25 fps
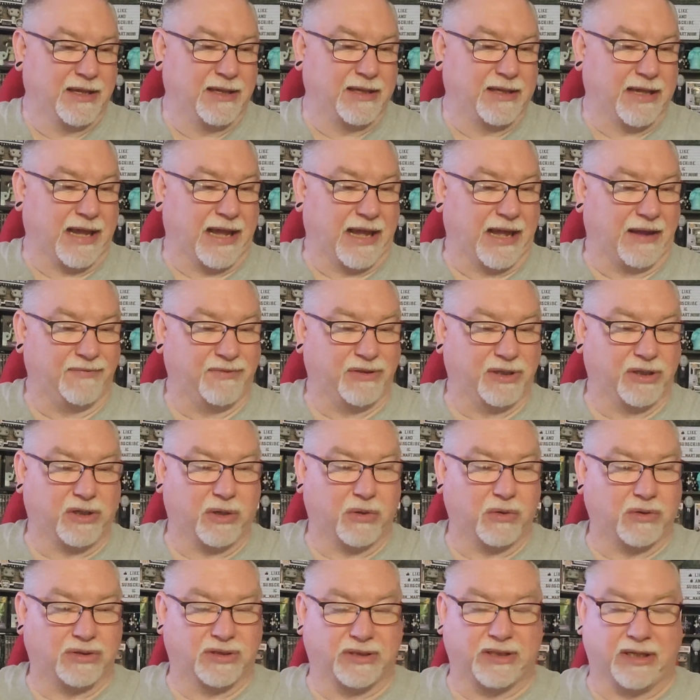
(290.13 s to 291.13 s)
You have to
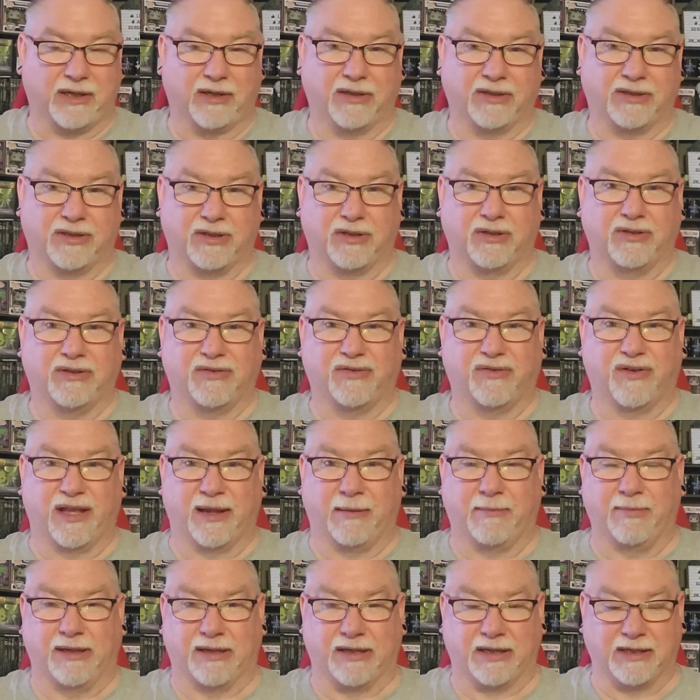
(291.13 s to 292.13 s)
go search for
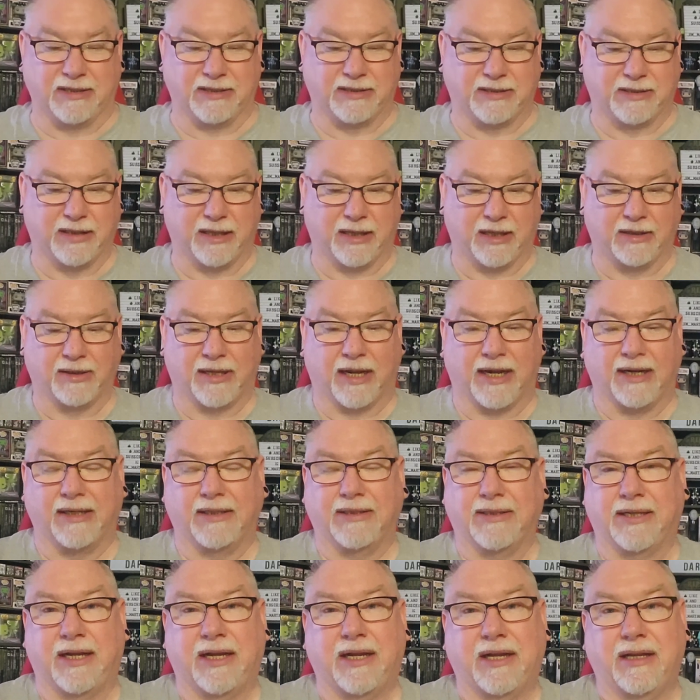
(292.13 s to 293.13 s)
that because a lot
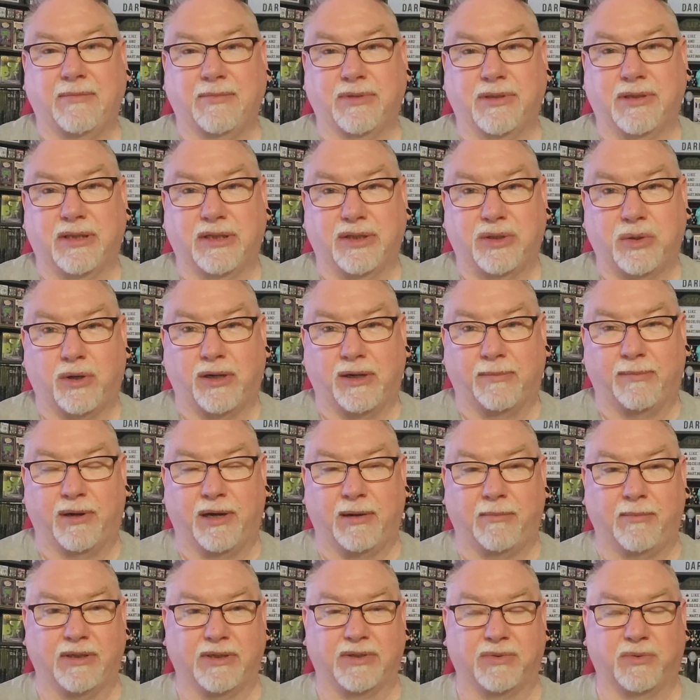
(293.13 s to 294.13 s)
of times the toy
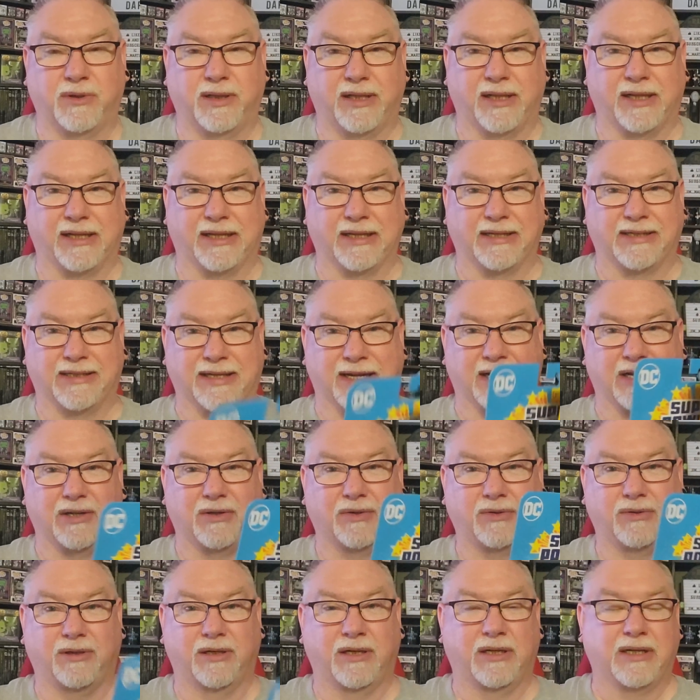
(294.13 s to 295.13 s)
departments, when they get
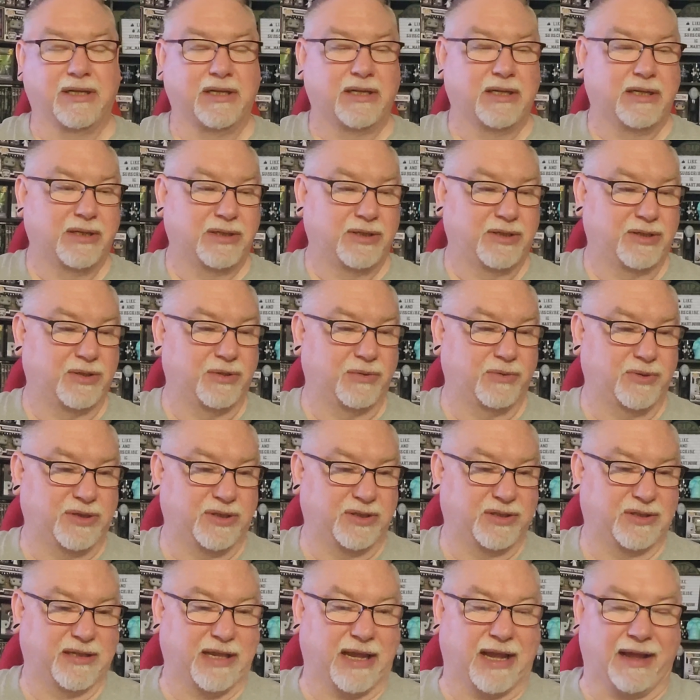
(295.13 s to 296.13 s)
down to
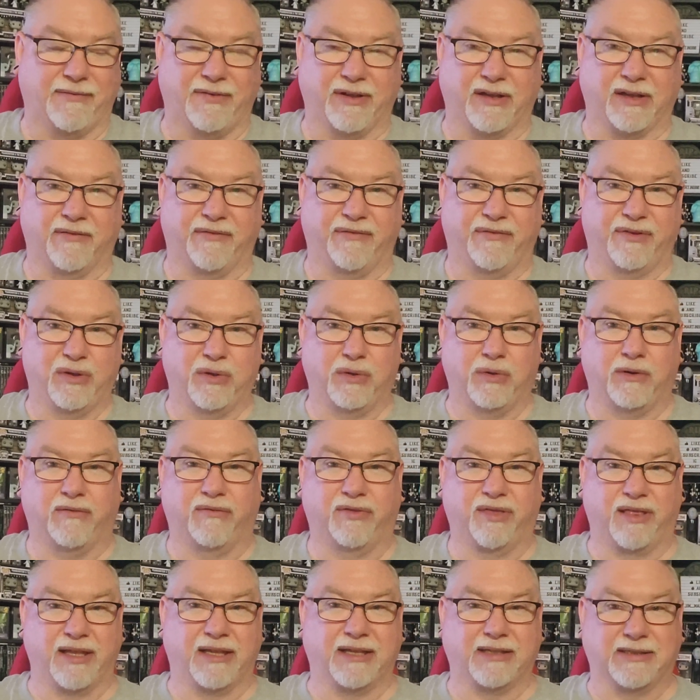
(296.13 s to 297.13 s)
just having a few
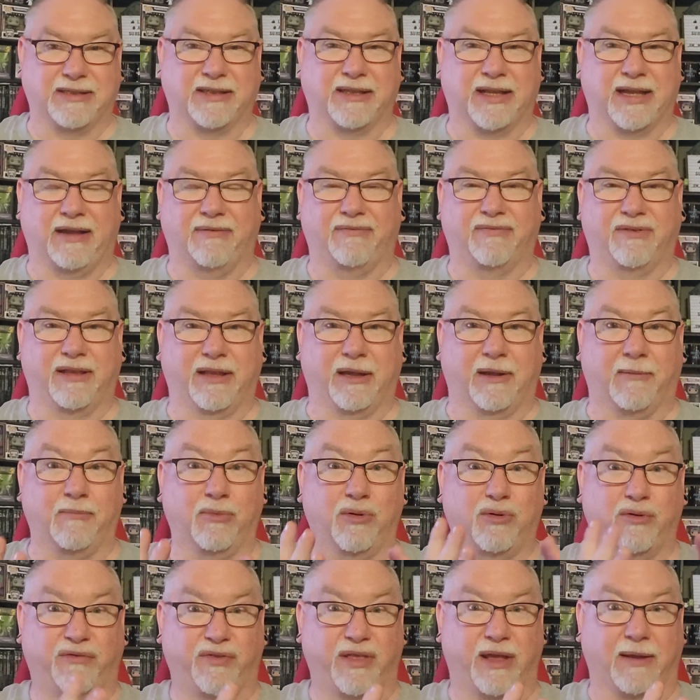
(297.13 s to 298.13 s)
of things left, they'll
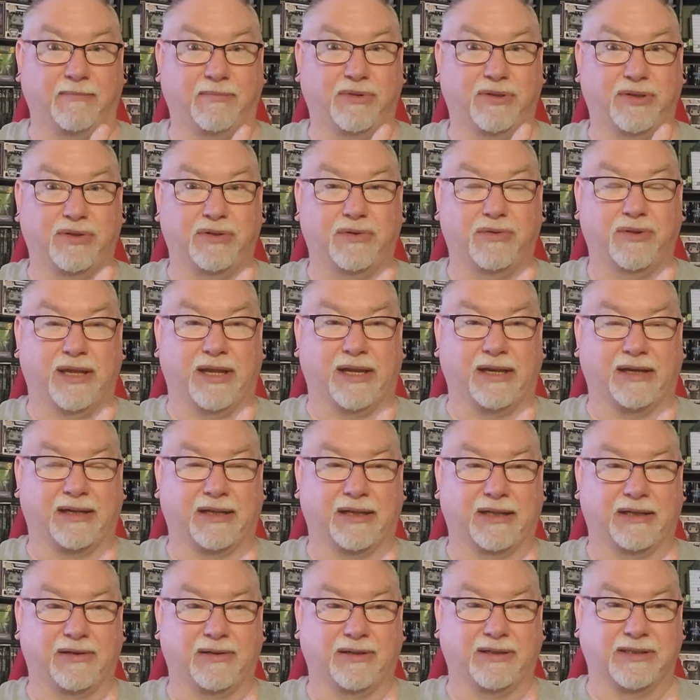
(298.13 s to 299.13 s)
move them to that
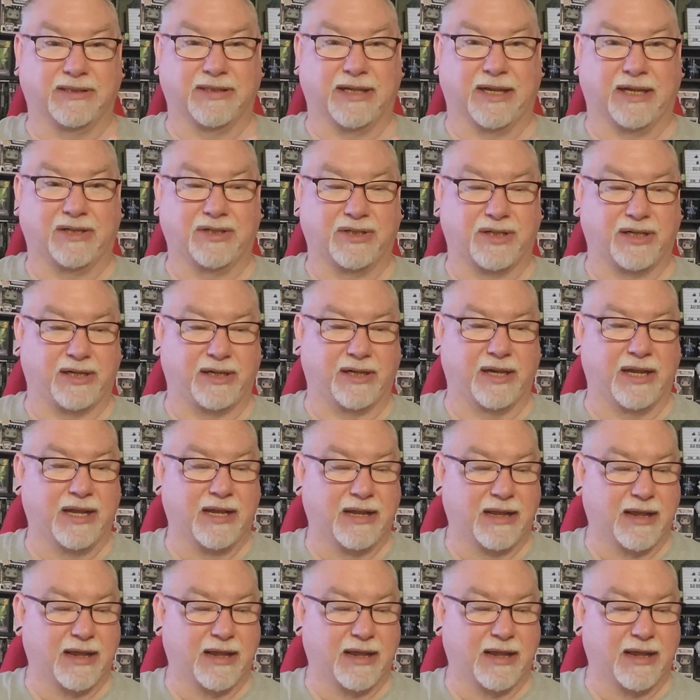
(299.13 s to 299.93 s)
clearance section.